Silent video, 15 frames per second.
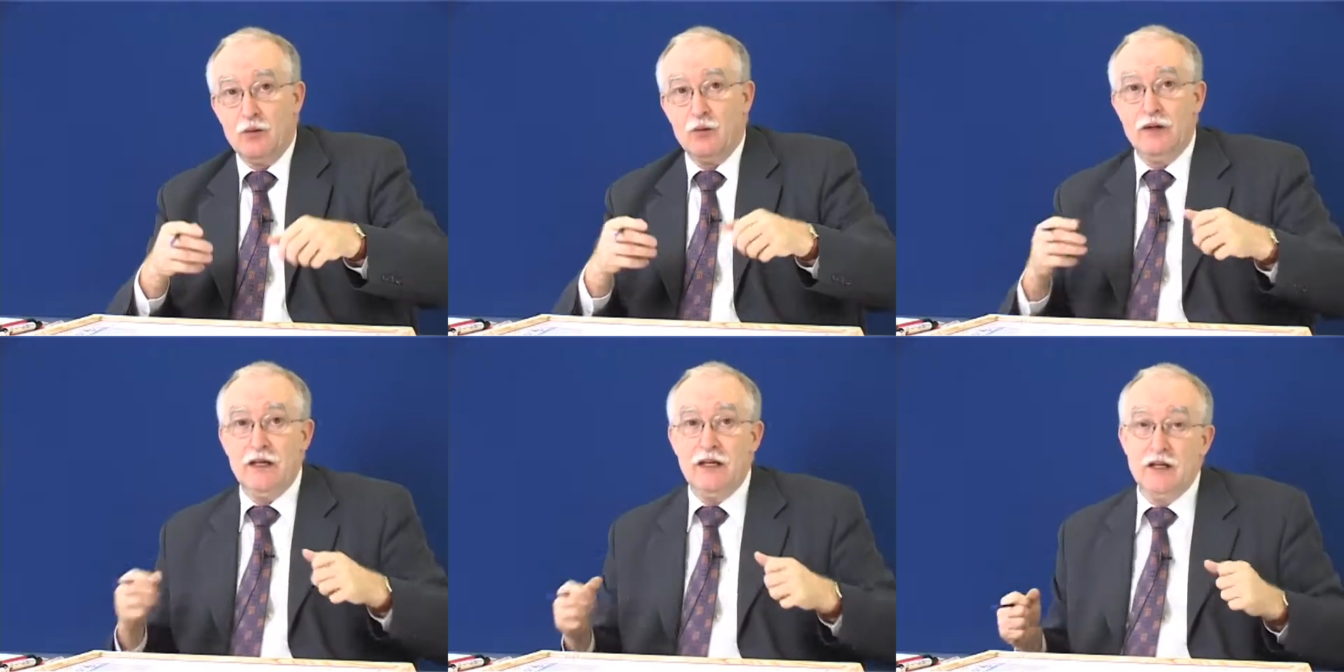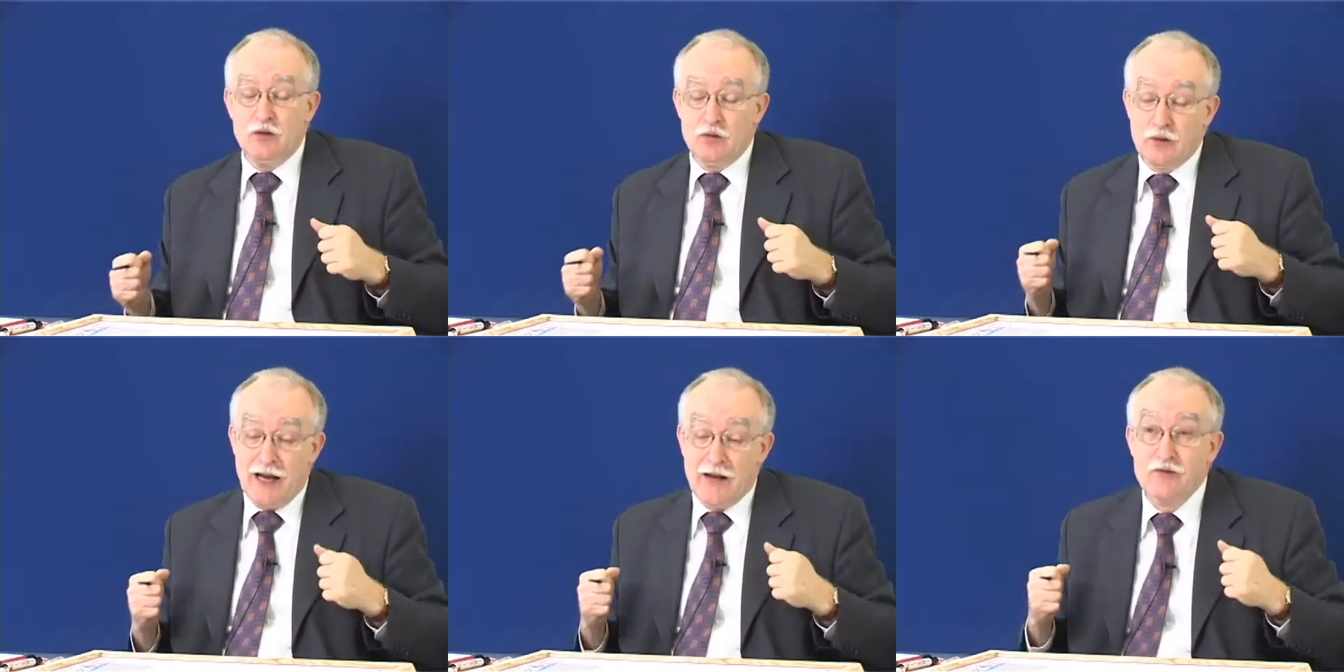we need
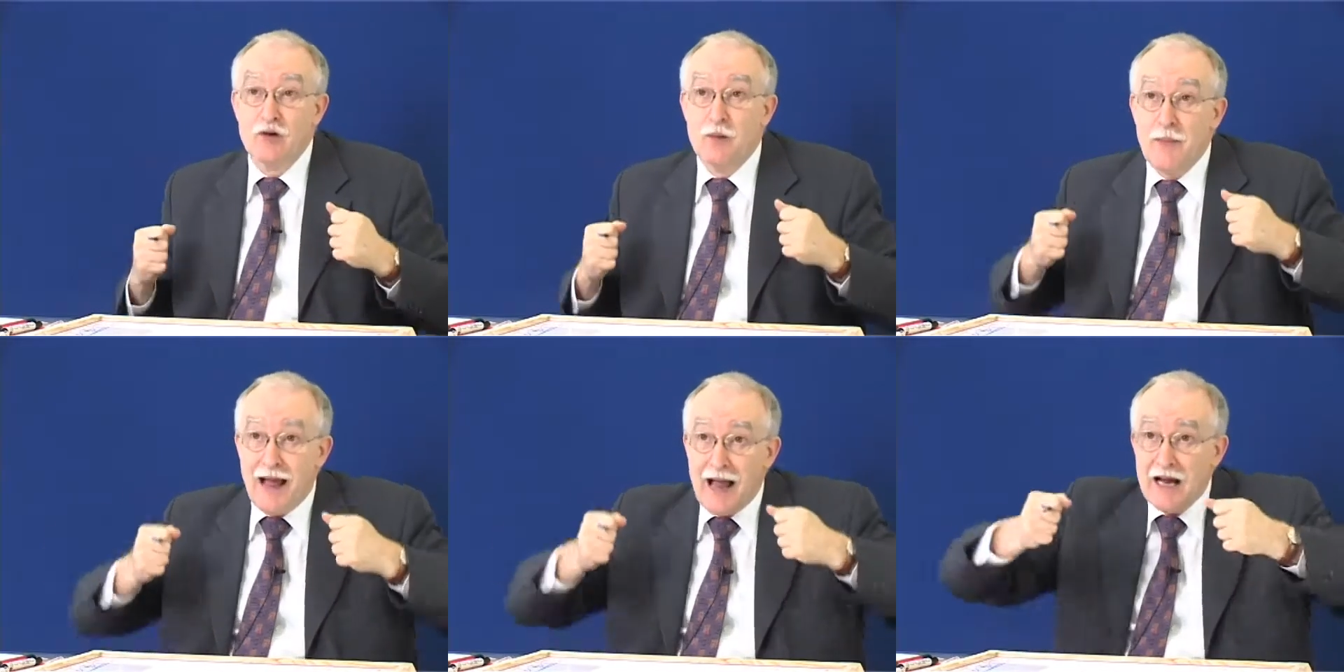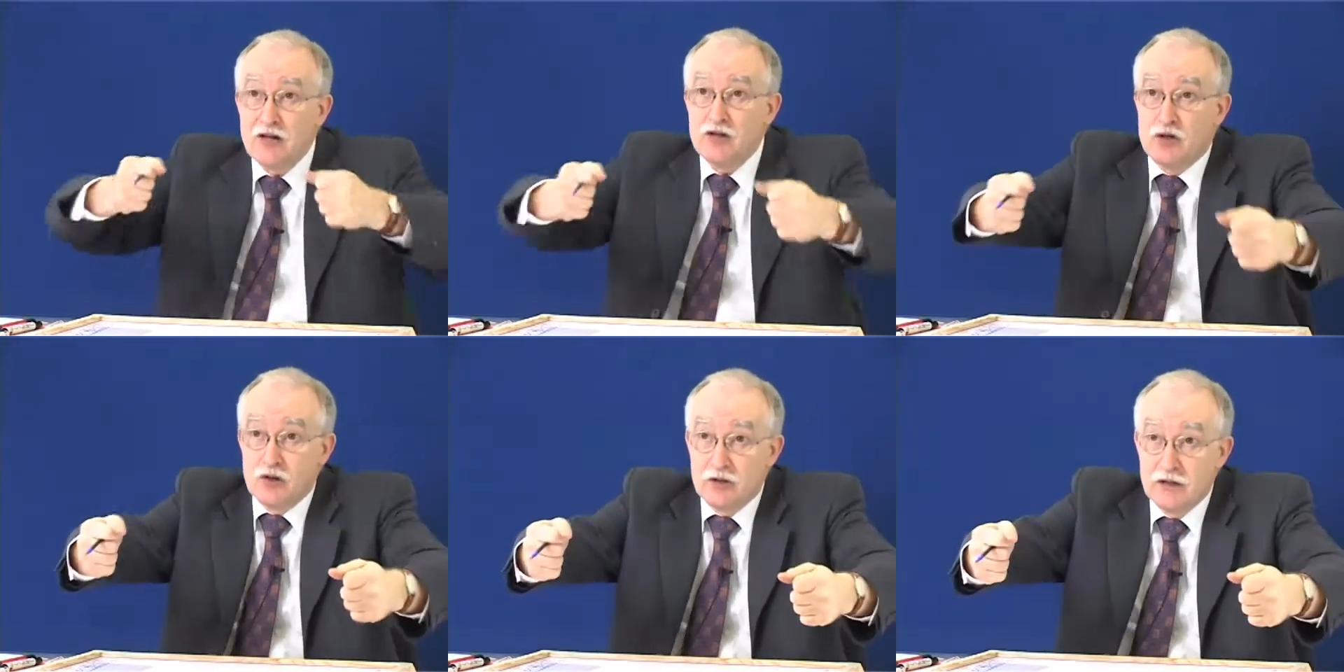to have some
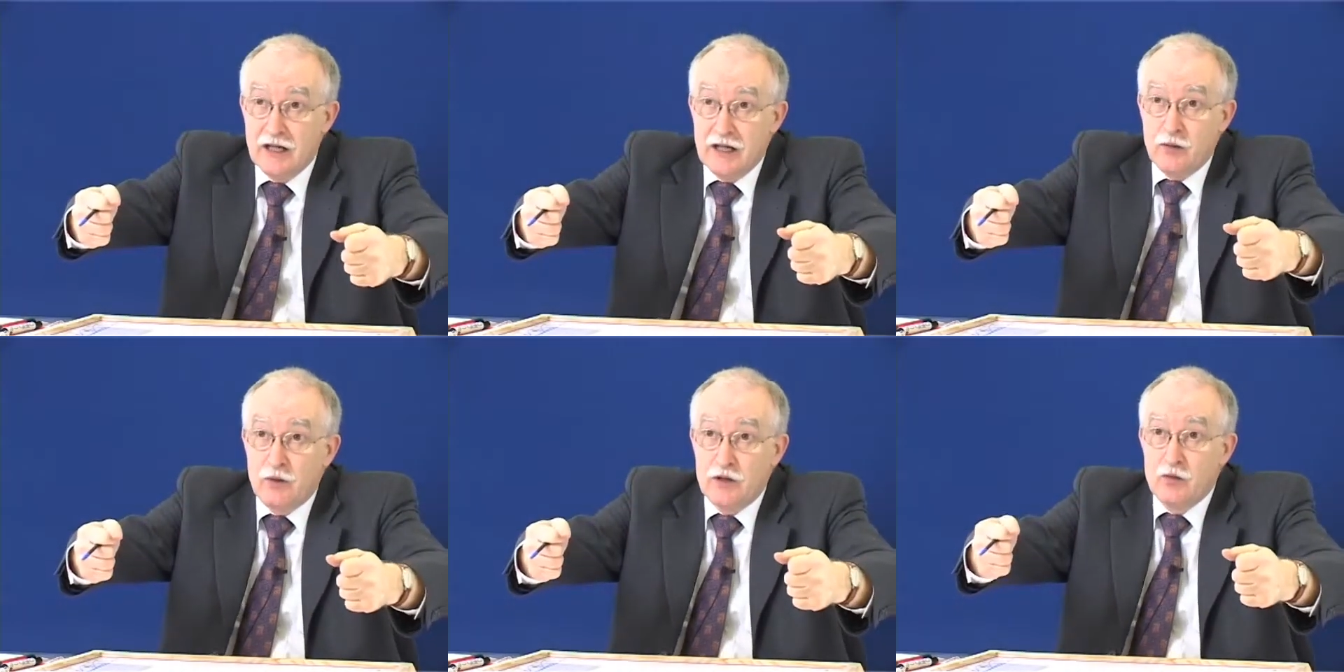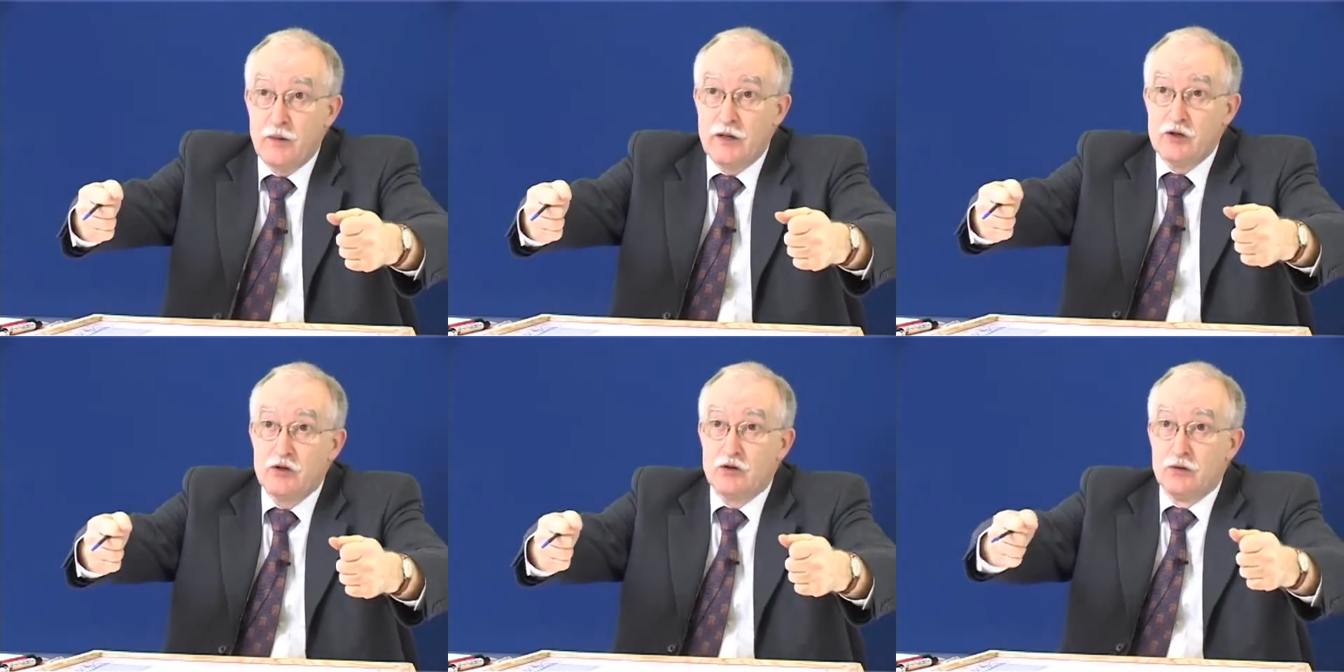action with
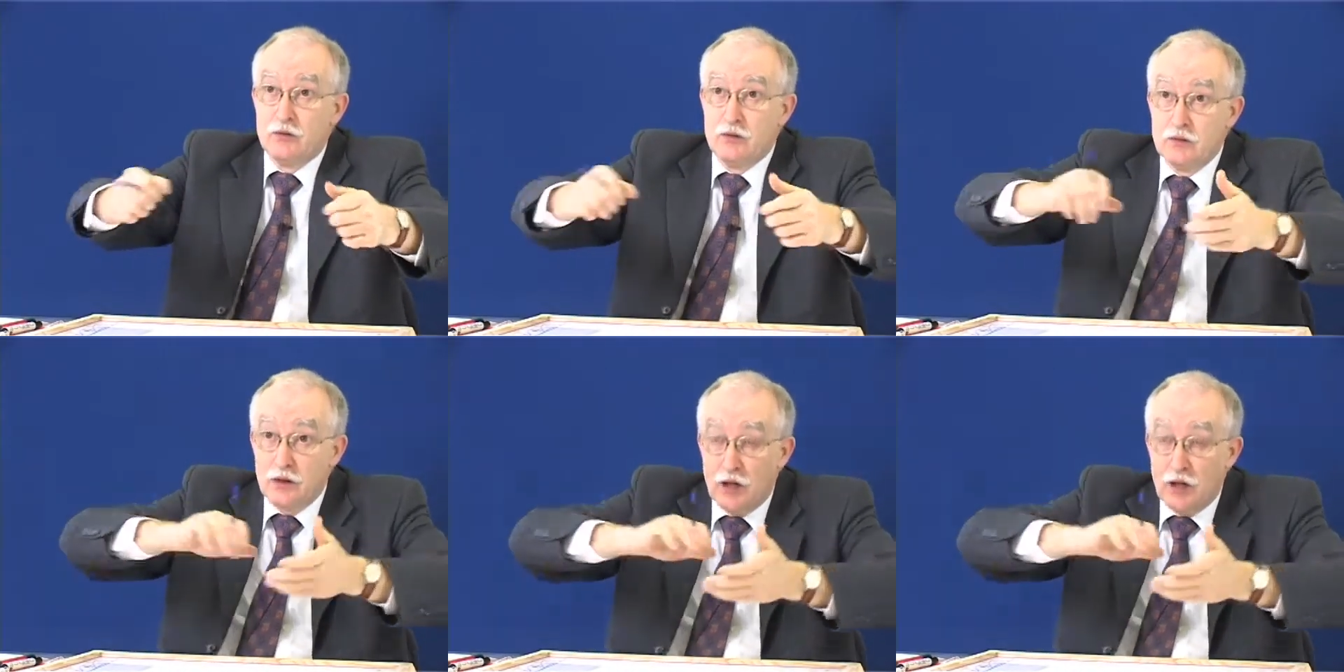which to